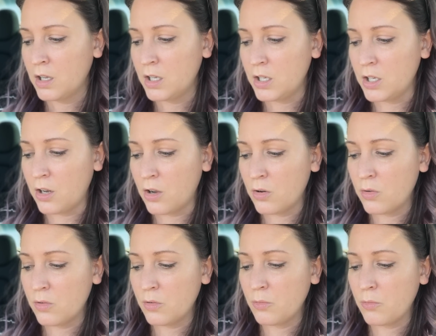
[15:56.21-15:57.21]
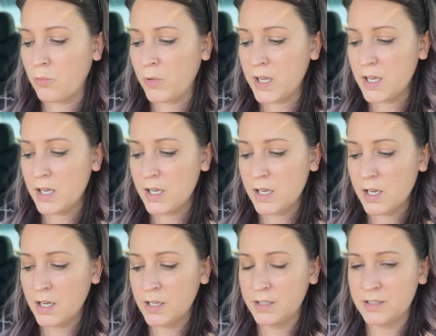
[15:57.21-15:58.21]
You know, we
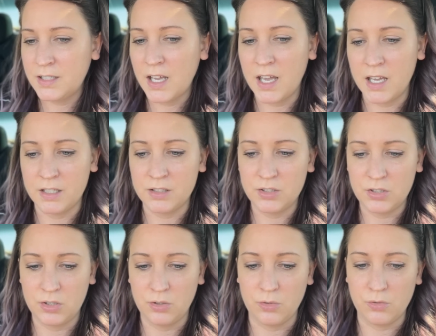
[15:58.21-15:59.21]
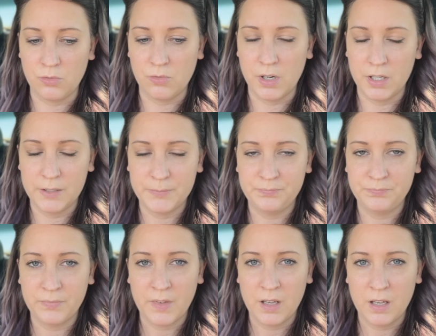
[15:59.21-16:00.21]
tend to
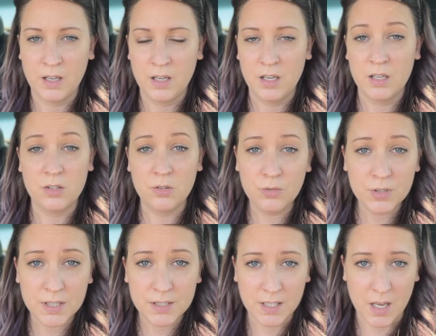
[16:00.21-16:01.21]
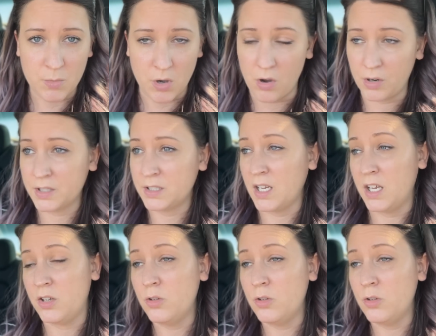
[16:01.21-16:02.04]
use the same hooks and